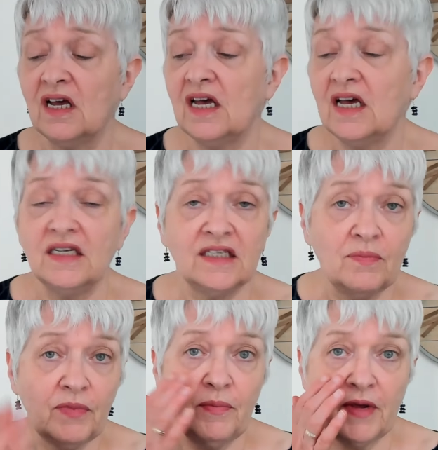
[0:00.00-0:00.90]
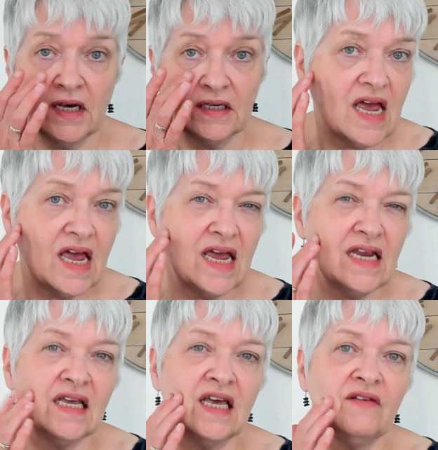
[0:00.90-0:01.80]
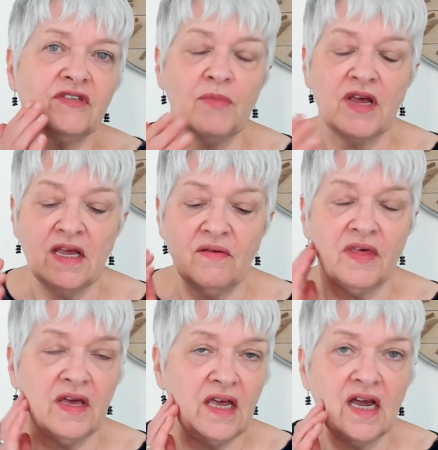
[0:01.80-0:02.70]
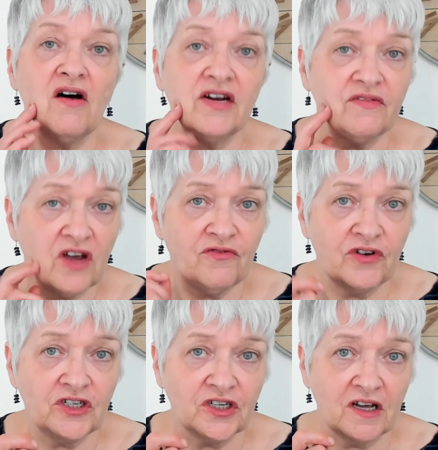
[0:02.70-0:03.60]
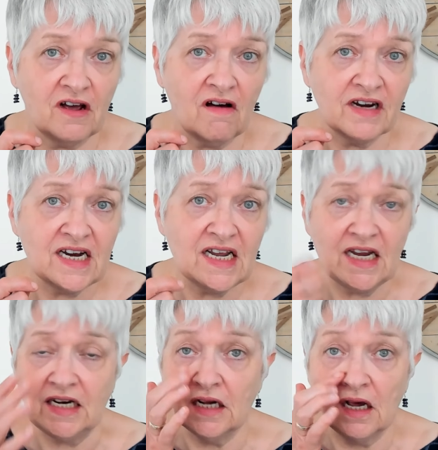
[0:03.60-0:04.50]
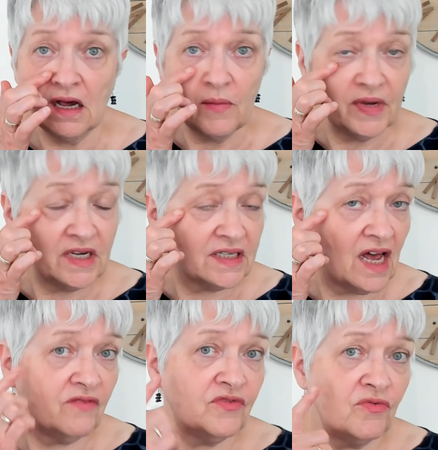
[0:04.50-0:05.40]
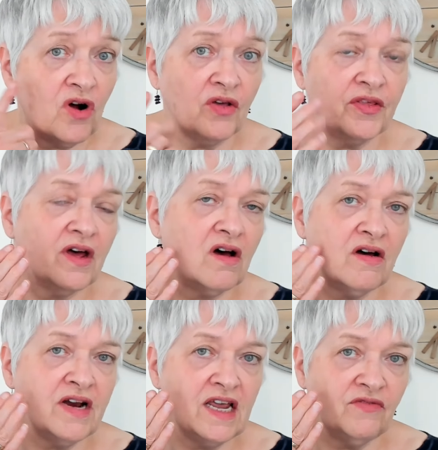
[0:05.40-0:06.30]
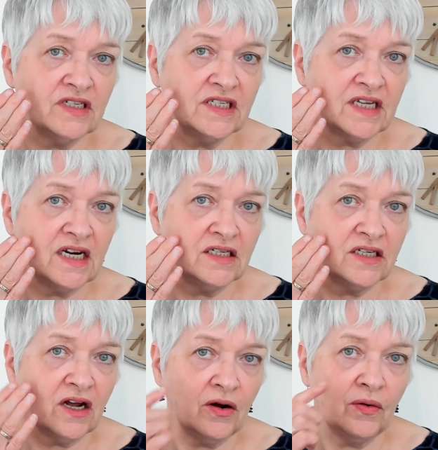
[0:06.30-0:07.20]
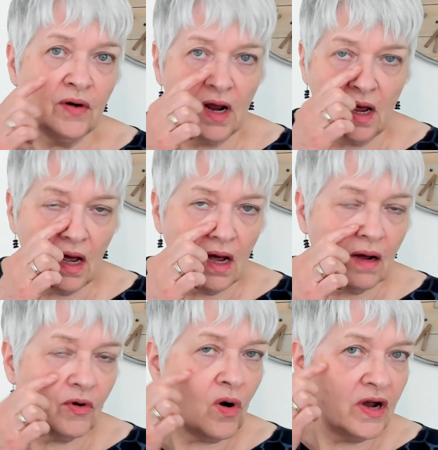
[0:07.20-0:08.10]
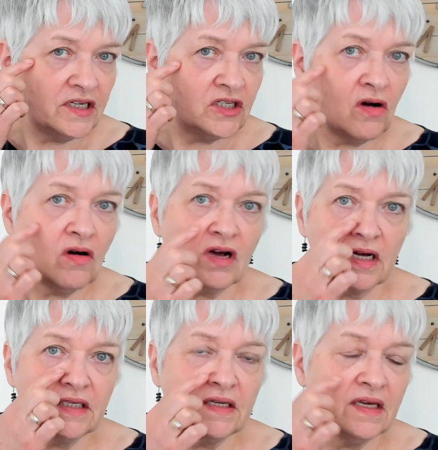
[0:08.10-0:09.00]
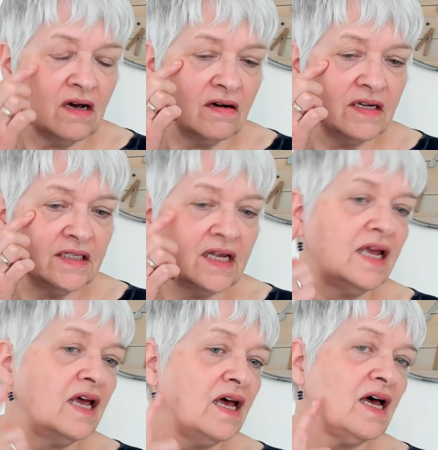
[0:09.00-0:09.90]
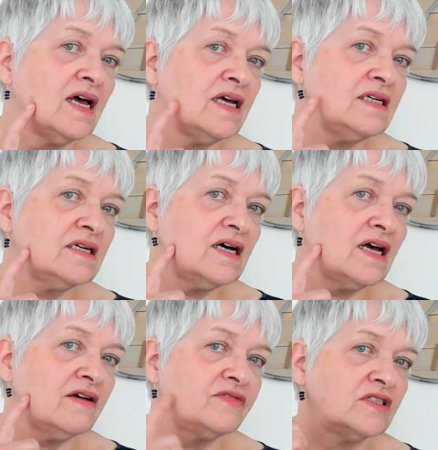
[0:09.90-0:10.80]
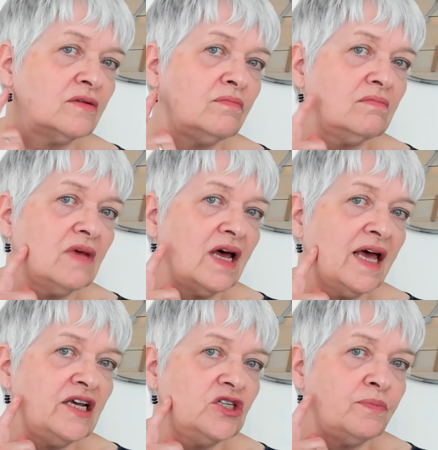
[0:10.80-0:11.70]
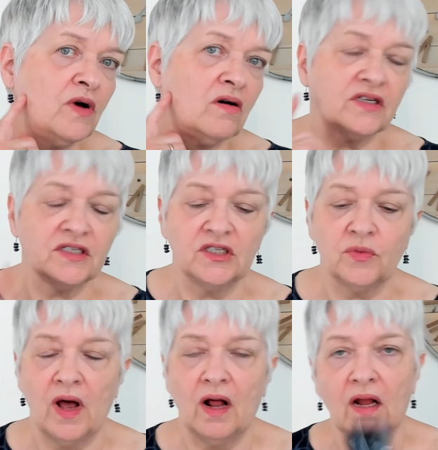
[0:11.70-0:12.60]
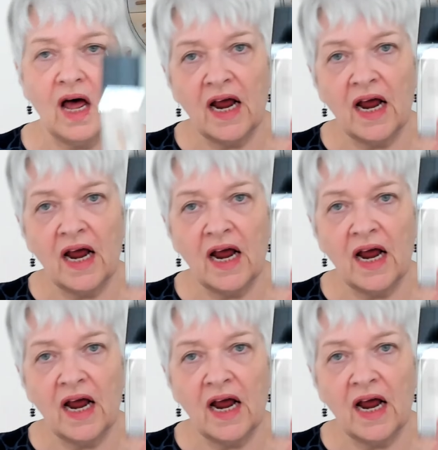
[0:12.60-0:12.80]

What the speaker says: Simply because it gives me the kind of coverage that I need, because I have a rather uneven skin tone, quite dark under the eyes here, and I have some age marks as well.